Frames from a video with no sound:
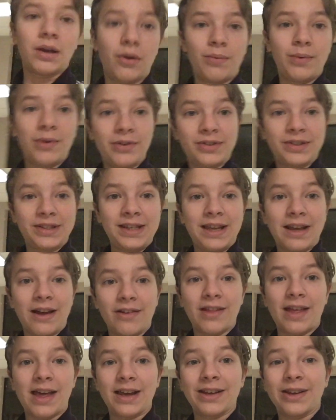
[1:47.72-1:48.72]
we'll see how
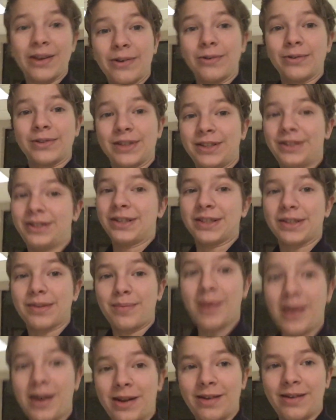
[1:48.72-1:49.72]
that goes in just a
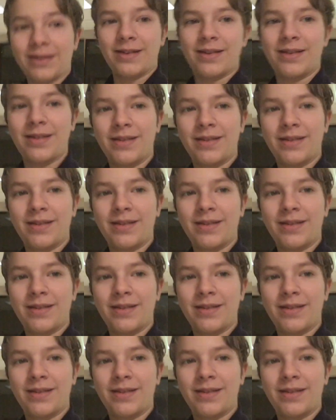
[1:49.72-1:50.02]
minute.